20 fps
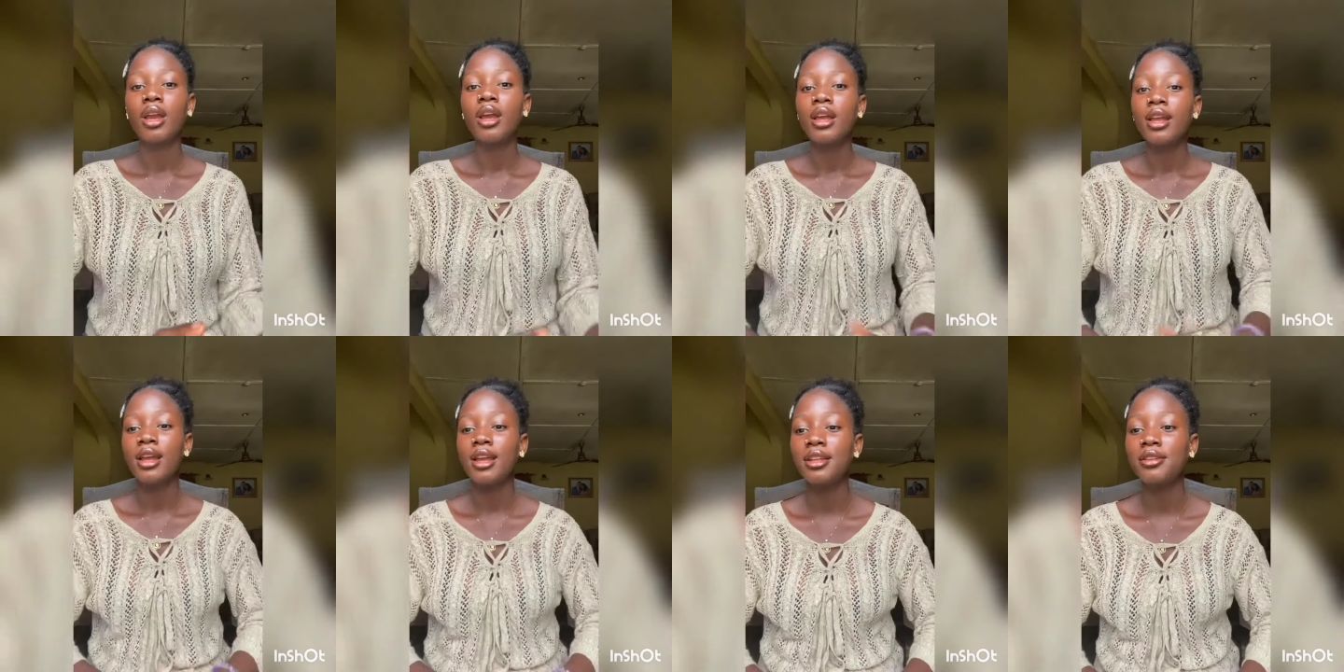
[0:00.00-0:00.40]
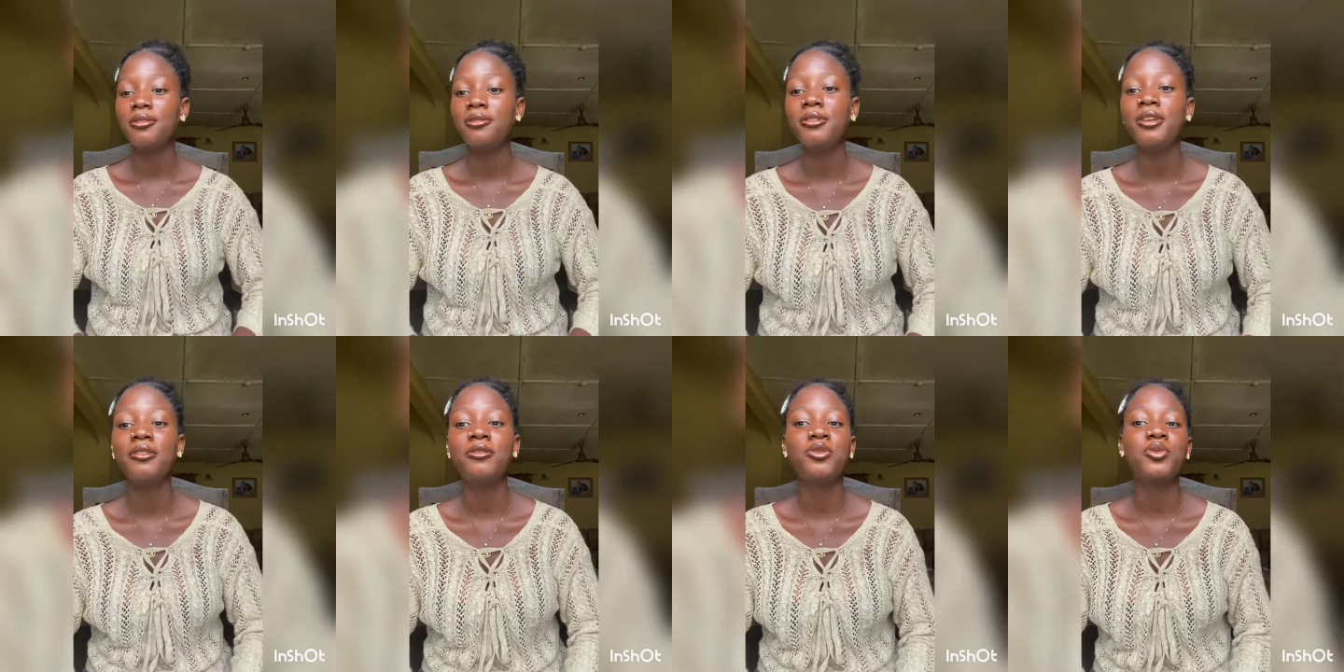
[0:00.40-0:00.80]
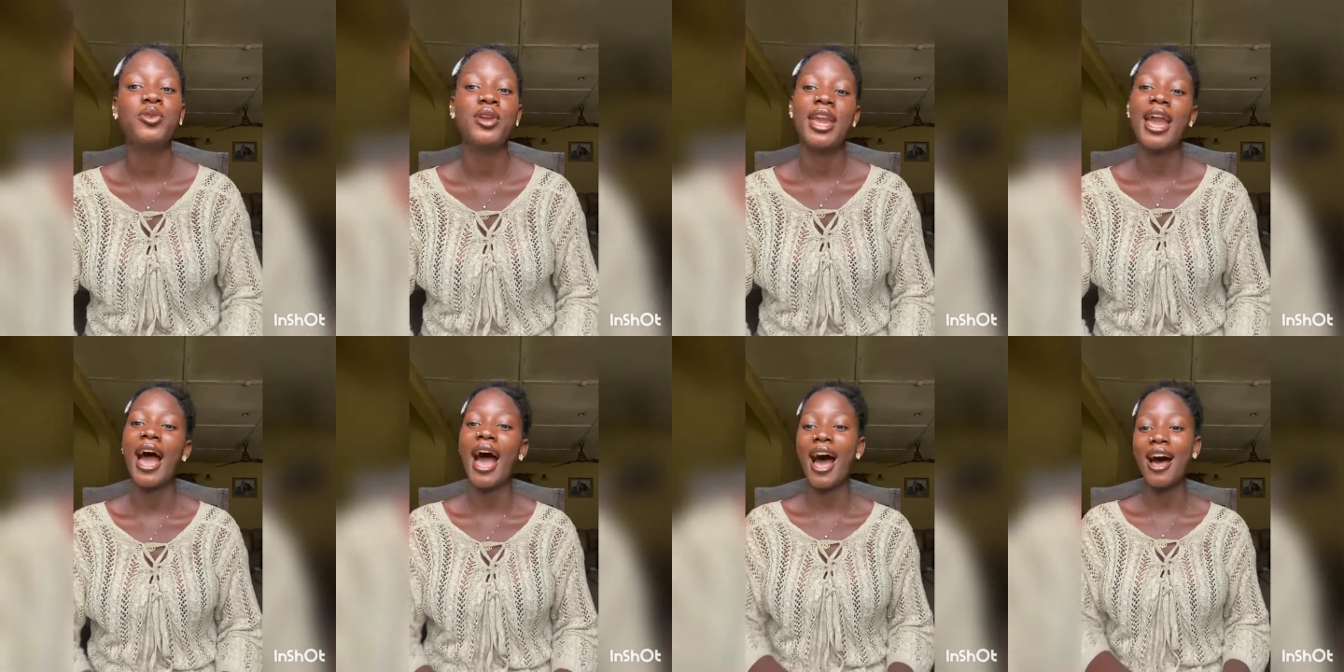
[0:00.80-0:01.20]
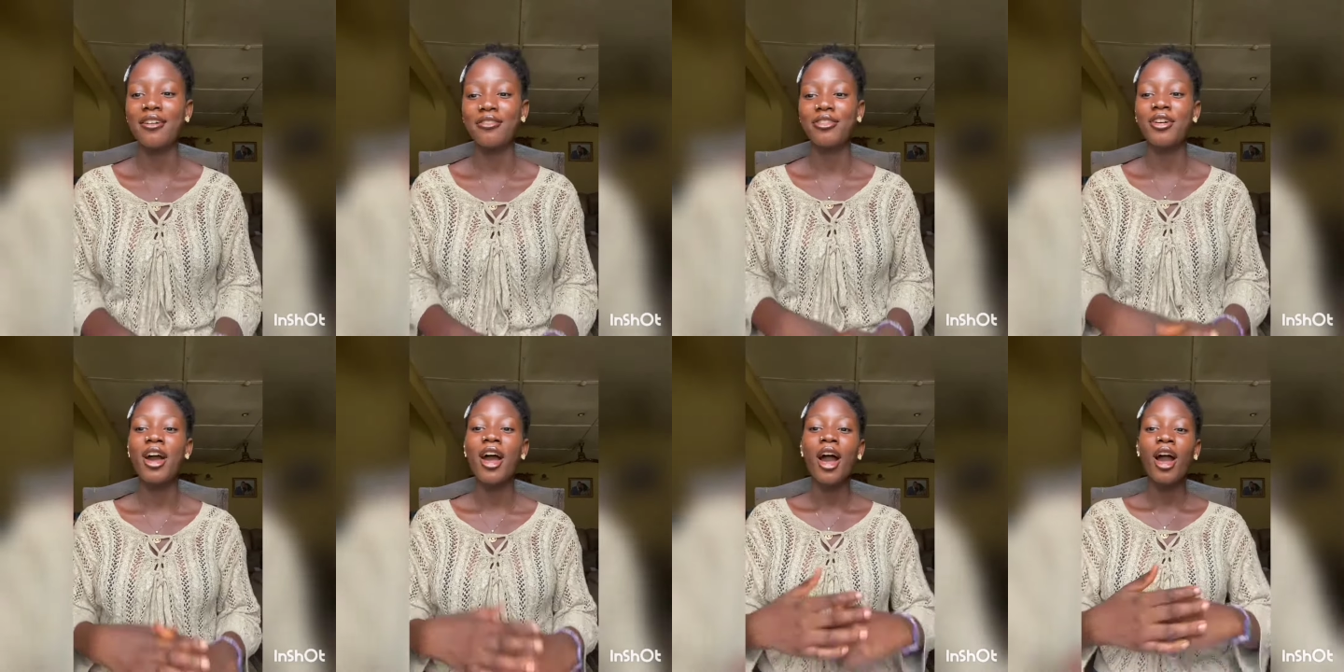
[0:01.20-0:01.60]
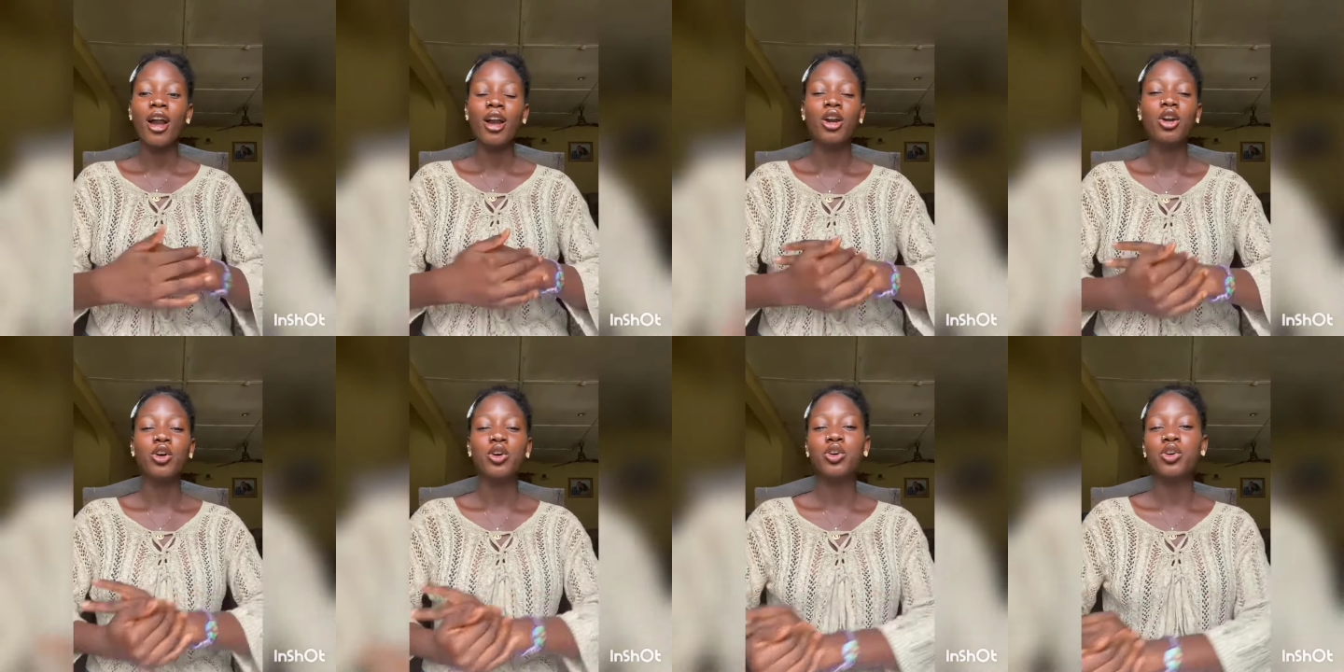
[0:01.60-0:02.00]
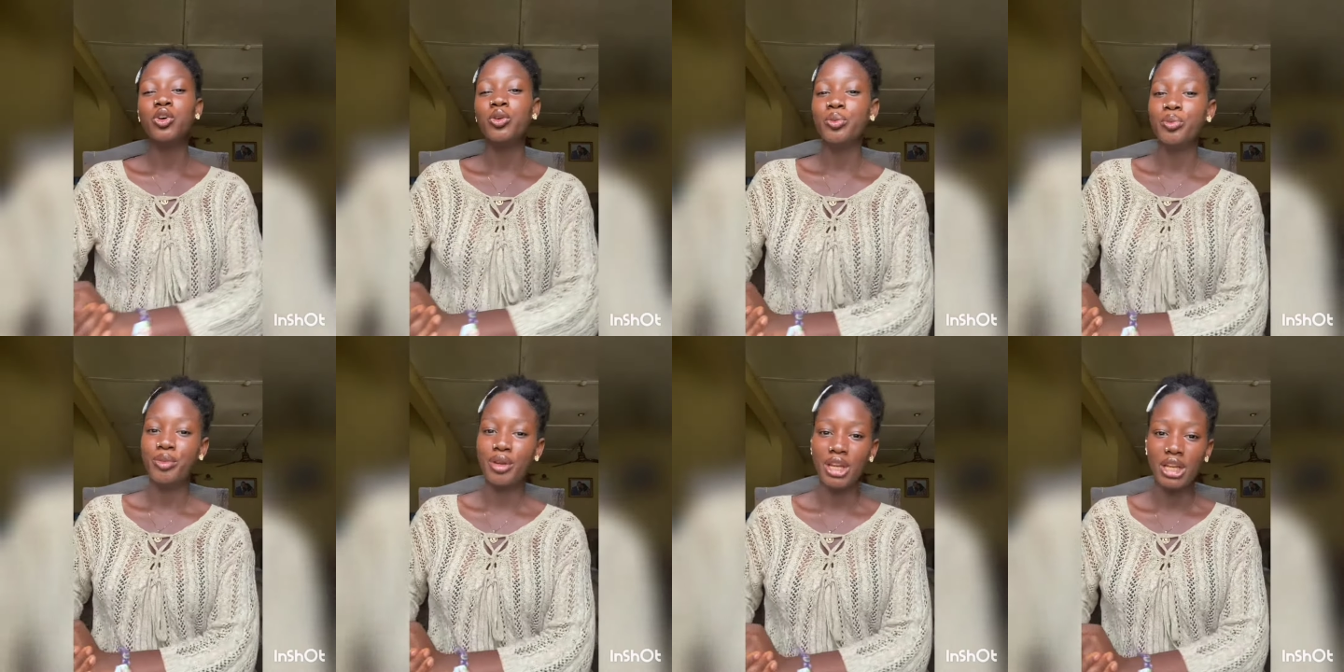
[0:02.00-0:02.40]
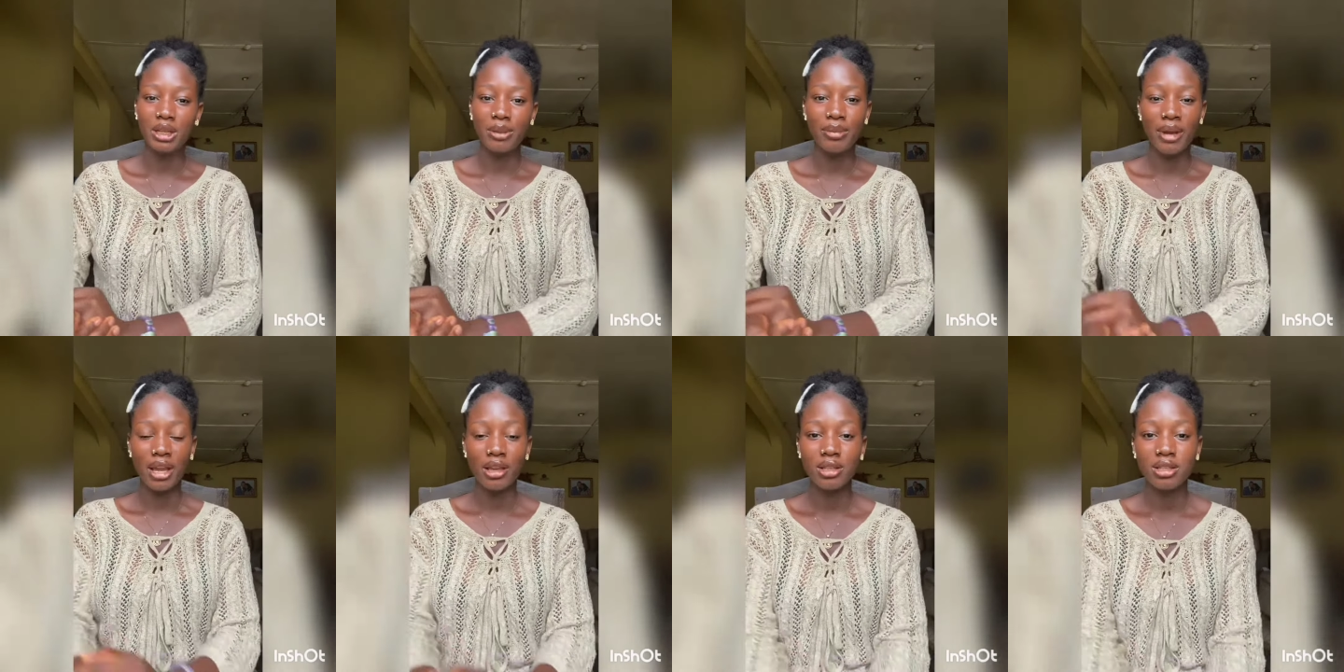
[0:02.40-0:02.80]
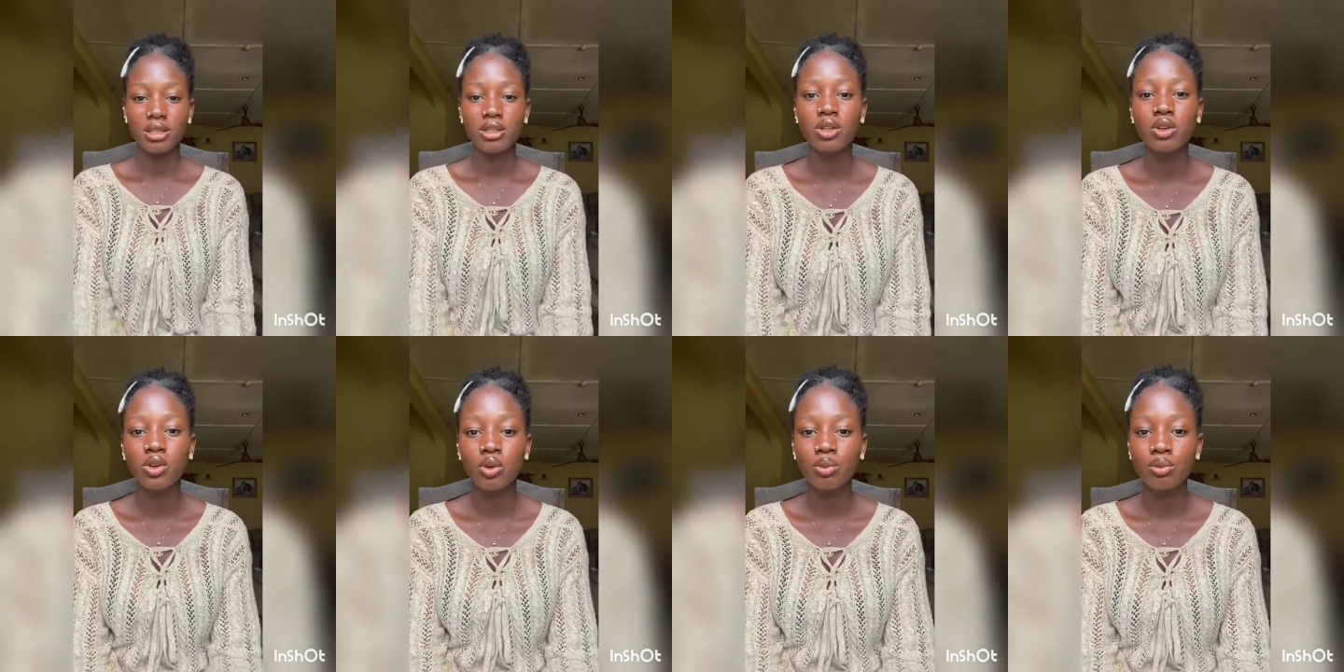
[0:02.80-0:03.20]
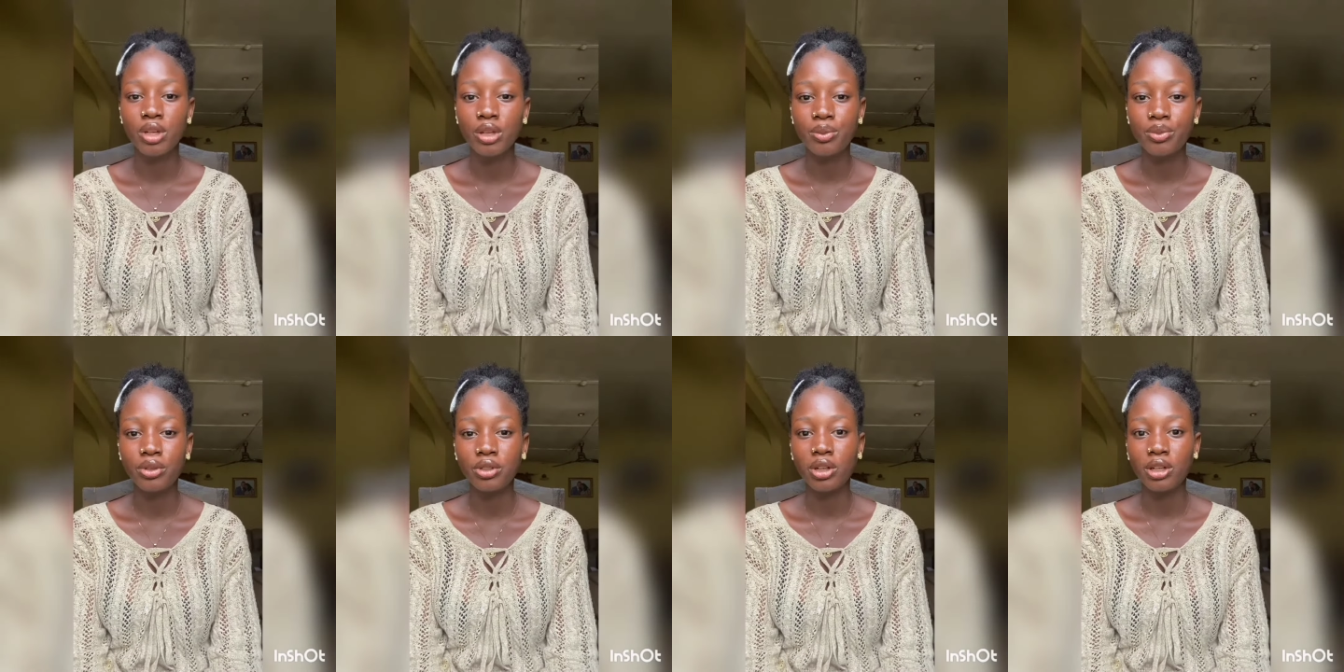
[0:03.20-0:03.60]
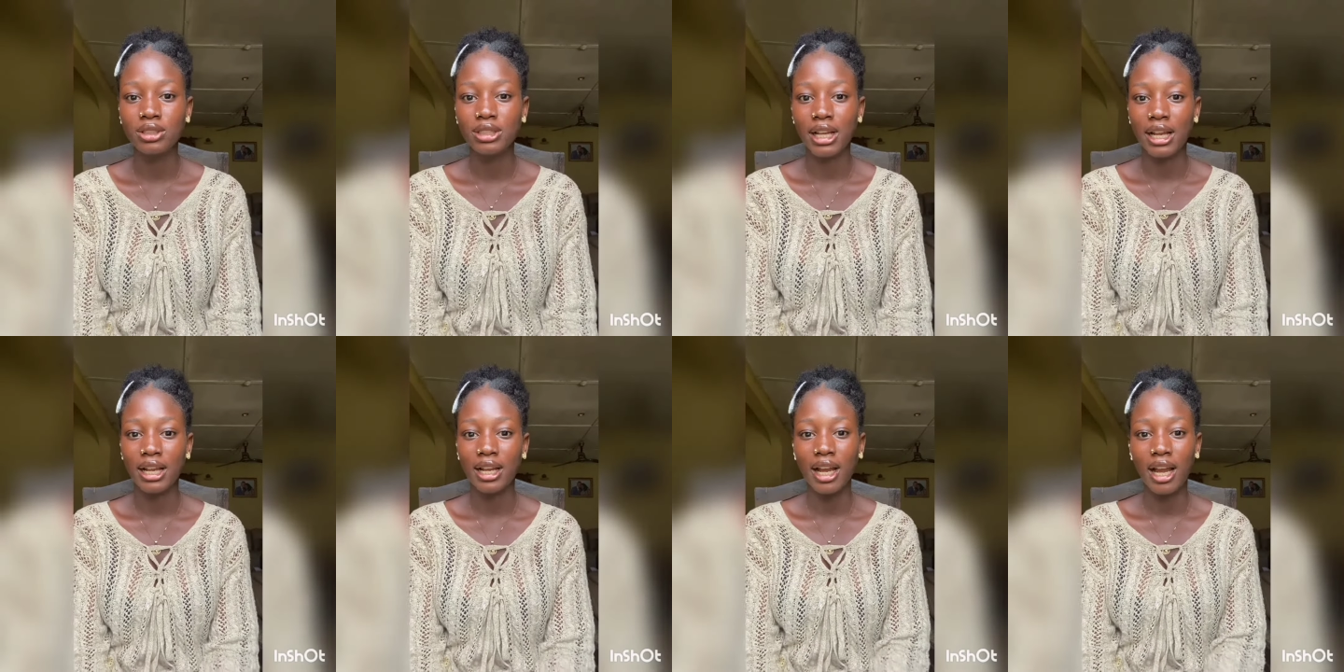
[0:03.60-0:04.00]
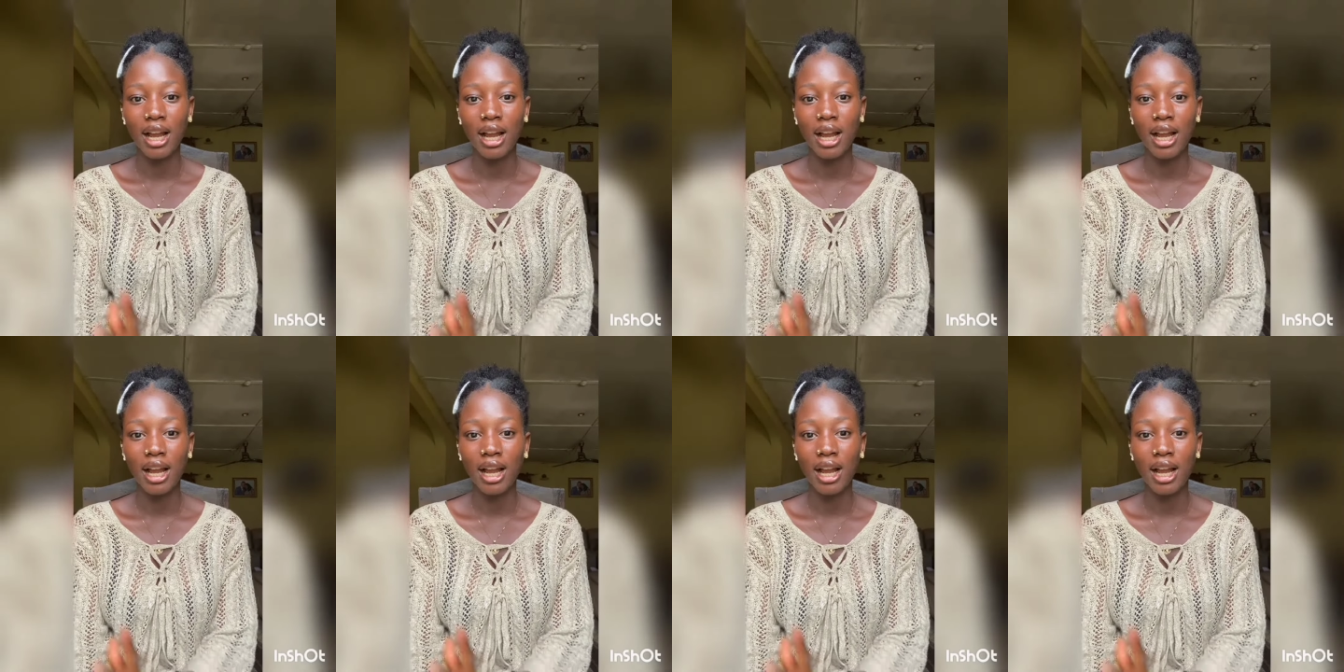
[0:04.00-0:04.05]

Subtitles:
And the fifth we have, go homemade by using homemade products like